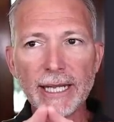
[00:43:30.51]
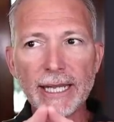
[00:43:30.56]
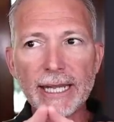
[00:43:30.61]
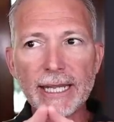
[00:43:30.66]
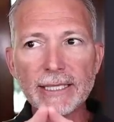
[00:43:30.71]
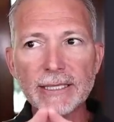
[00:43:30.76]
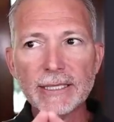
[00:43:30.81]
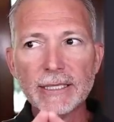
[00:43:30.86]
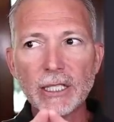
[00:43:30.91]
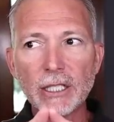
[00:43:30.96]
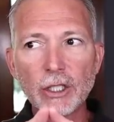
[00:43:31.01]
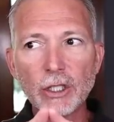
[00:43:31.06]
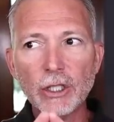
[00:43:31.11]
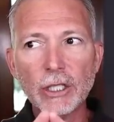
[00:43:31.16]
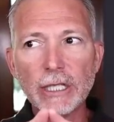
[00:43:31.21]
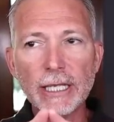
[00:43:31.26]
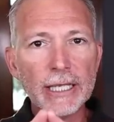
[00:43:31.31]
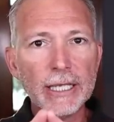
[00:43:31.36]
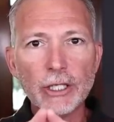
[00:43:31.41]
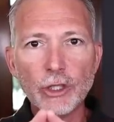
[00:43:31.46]
It's
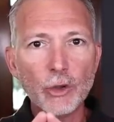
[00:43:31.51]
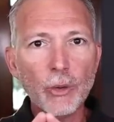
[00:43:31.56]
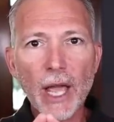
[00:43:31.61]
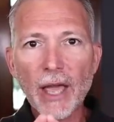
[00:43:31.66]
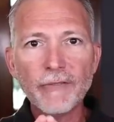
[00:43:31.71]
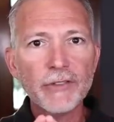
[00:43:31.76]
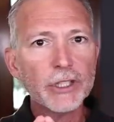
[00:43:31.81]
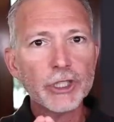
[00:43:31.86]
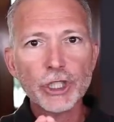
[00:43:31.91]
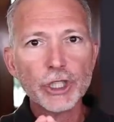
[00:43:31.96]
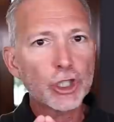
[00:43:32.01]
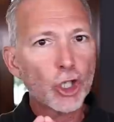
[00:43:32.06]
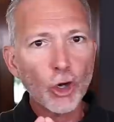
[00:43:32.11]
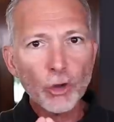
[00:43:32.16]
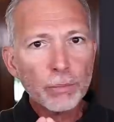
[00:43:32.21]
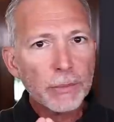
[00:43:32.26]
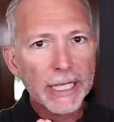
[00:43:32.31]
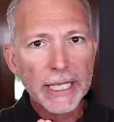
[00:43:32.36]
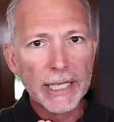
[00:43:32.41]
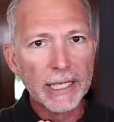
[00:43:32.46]
it, you haven't
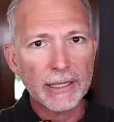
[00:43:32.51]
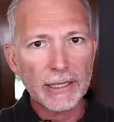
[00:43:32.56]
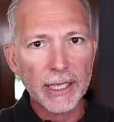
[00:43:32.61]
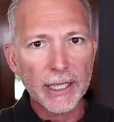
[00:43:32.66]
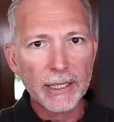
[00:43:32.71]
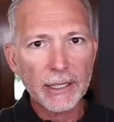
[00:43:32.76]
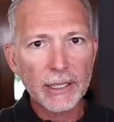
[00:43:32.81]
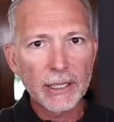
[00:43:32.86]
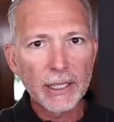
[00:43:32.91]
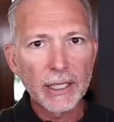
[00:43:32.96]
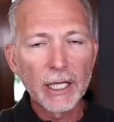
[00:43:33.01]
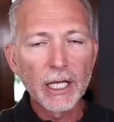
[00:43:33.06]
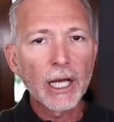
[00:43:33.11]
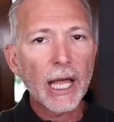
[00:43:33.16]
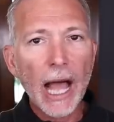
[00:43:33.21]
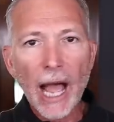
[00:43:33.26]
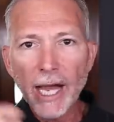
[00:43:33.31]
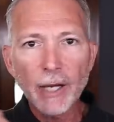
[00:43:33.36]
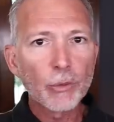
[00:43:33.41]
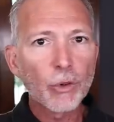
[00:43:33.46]
shown me anything.
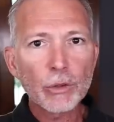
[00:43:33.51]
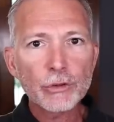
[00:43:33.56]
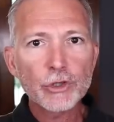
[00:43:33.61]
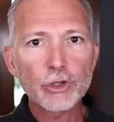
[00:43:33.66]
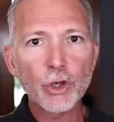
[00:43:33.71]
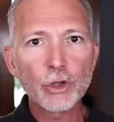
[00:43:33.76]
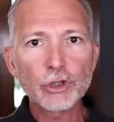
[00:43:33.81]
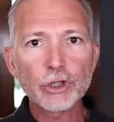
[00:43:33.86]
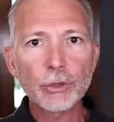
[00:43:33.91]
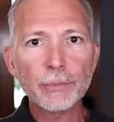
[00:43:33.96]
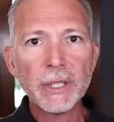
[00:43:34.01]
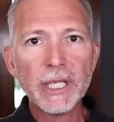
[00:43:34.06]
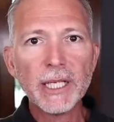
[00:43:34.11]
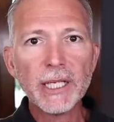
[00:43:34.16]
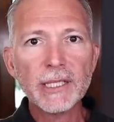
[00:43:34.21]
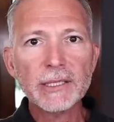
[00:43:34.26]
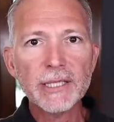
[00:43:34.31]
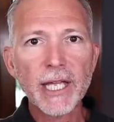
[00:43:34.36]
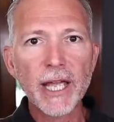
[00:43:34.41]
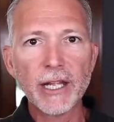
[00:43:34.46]
I wrote social
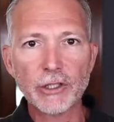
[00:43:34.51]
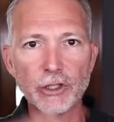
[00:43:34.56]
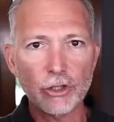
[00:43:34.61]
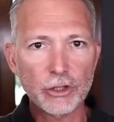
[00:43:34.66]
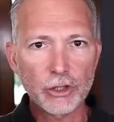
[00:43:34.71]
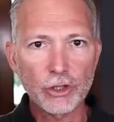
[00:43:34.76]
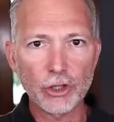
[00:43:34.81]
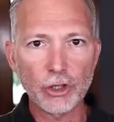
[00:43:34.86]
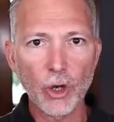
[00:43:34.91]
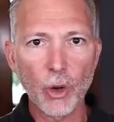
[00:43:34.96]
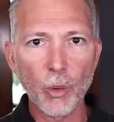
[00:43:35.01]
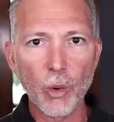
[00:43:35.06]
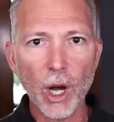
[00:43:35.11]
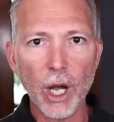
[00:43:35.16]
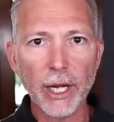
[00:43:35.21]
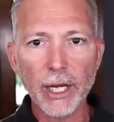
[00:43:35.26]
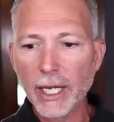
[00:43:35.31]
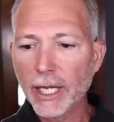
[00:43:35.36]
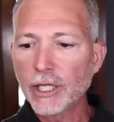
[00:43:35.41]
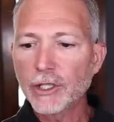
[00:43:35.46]
media text. So
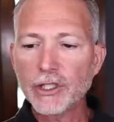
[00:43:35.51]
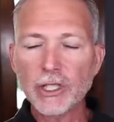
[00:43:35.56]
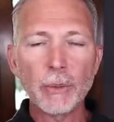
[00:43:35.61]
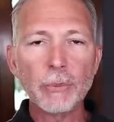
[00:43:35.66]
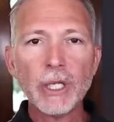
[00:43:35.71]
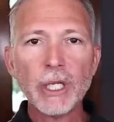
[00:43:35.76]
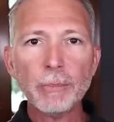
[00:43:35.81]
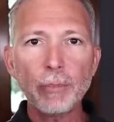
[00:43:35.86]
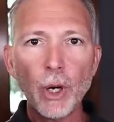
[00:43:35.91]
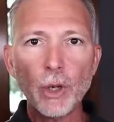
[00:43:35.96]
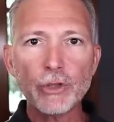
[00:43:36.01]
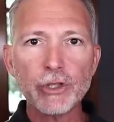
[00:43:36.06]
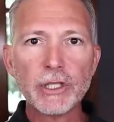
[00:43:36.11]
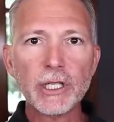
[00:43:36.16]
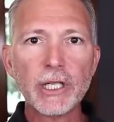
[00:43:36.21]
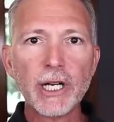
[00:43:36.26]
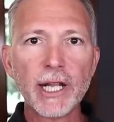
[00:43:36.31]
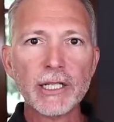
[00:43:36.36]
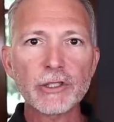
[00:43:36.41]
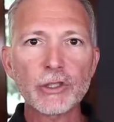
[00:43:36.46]
what? Somebody
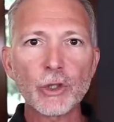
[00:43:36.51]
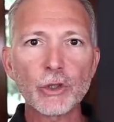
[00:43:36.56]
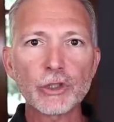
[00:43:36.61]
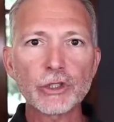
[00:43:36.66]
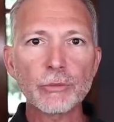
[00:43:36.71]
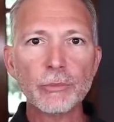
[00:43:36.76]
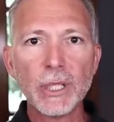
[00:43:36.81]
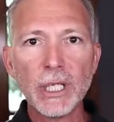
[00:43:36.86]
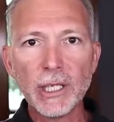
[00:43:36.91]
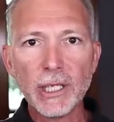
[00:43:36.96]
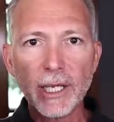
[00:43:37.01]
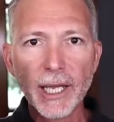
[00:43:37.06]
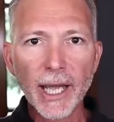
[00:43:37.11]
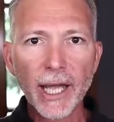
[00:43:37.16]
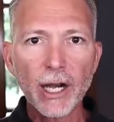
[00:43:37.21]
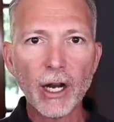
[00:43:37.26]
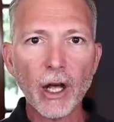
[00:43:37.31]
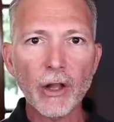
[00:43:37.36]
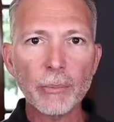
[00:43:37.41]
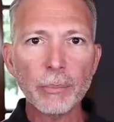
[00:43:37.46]
posted it on social media
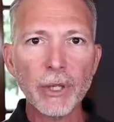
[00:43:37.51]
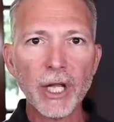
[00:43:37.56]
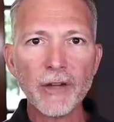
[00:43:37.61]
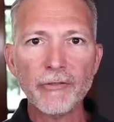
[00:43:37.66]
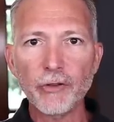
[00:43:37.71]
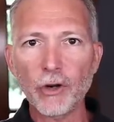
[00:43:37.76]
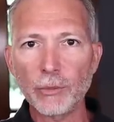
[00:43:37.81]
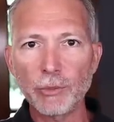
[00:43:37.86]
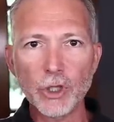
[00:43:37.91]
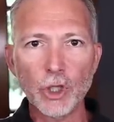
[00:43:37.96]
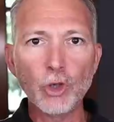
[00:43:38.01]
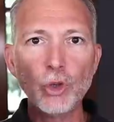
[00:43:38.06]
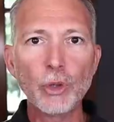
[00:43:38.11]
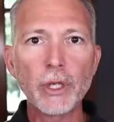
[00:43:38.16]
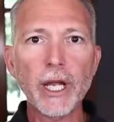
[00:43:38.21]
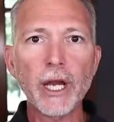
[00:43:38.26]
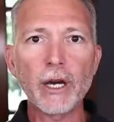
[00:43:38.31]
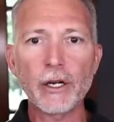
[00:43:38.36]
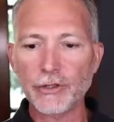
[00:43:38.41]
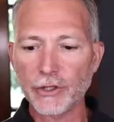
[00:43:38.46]
on all the platforms. Who
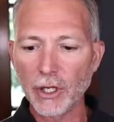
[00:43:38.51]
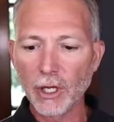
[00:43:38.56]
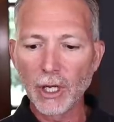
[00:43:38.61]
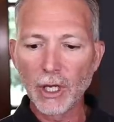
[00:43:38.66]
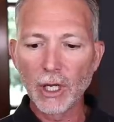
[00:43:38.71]
cares?